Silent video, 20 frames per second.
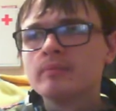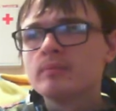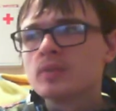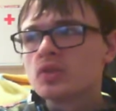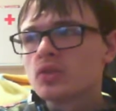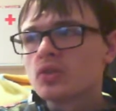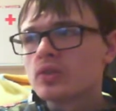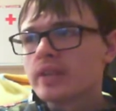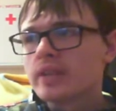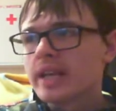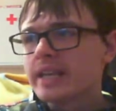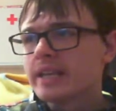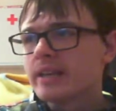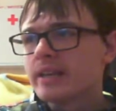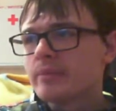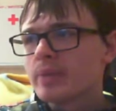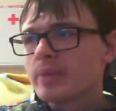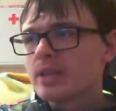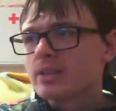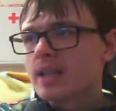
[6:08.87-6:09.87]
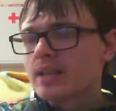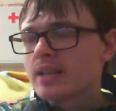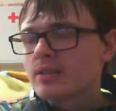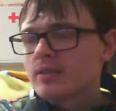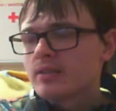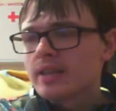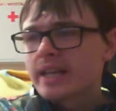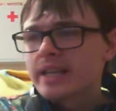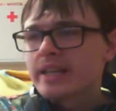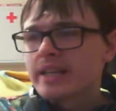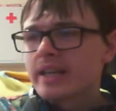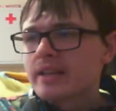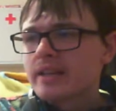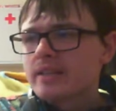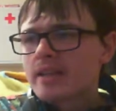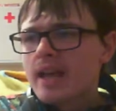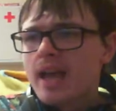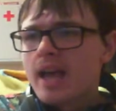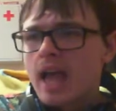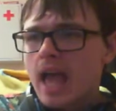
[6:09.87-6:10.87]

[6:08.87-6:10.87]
Sunday, Pixel Art Sunday, yes.